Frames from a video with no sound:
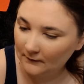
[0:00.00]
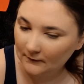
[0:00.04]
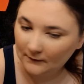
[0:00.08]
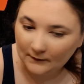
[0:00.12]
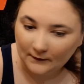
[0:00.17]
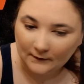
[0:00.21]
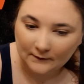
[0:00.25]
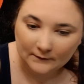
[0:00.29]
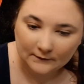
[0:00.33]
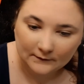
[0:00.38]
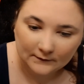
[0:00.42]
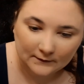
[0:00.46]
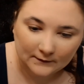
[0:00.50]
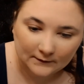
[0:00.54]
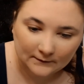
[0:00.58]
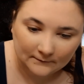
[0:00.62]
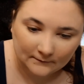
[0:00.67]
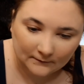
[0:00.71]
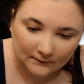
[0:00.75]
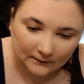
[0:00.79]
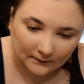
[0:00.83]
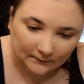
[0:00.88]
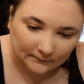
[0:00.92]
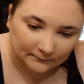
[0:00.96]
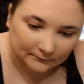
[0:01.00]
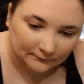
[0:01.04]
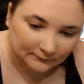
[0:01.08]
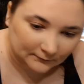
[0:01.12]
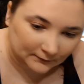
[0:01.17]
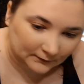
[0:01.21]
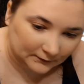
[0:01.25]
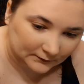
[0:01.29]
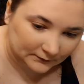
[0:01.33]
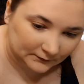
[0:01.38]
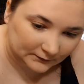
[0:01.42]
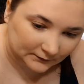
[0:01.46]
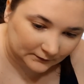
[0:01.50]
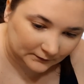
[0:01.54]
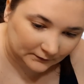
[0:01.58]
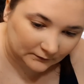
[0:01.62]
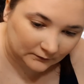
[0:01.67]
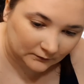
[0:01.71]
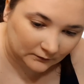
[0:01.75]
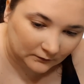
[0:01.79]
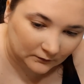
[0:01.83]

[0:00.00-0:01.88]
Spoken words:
okay, let's get a brush.